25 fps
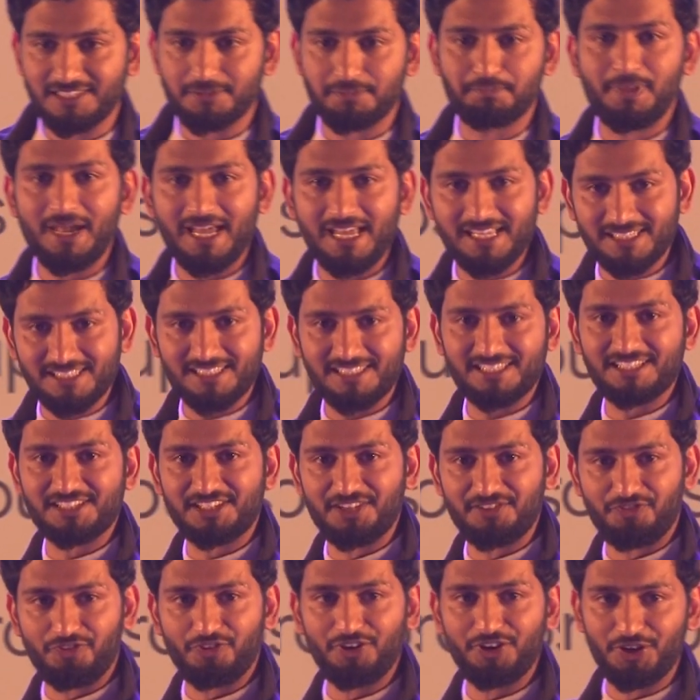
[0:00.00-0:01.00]
base
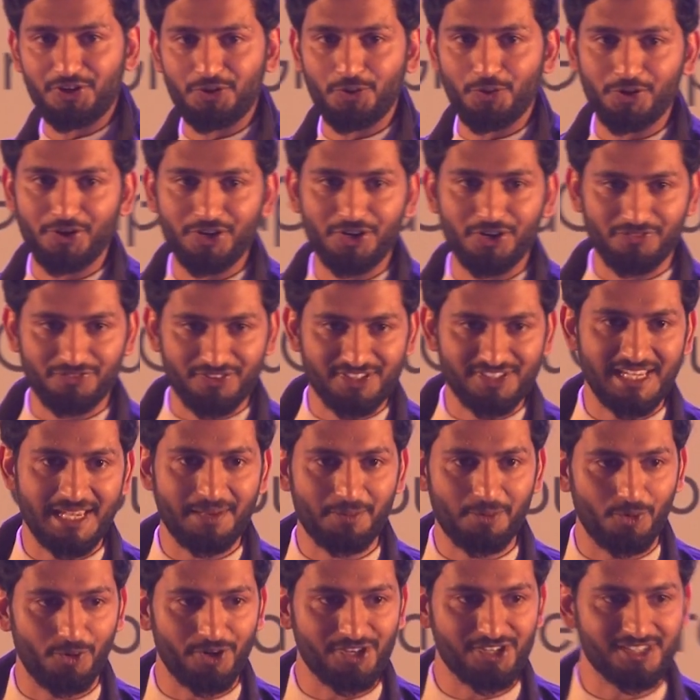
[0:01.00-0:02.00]
64 encoded of the same
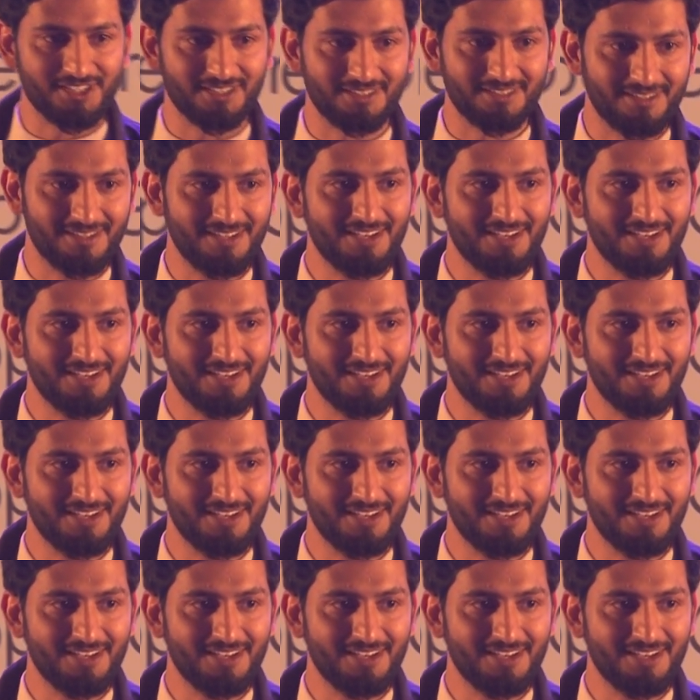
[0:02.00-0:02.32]
question.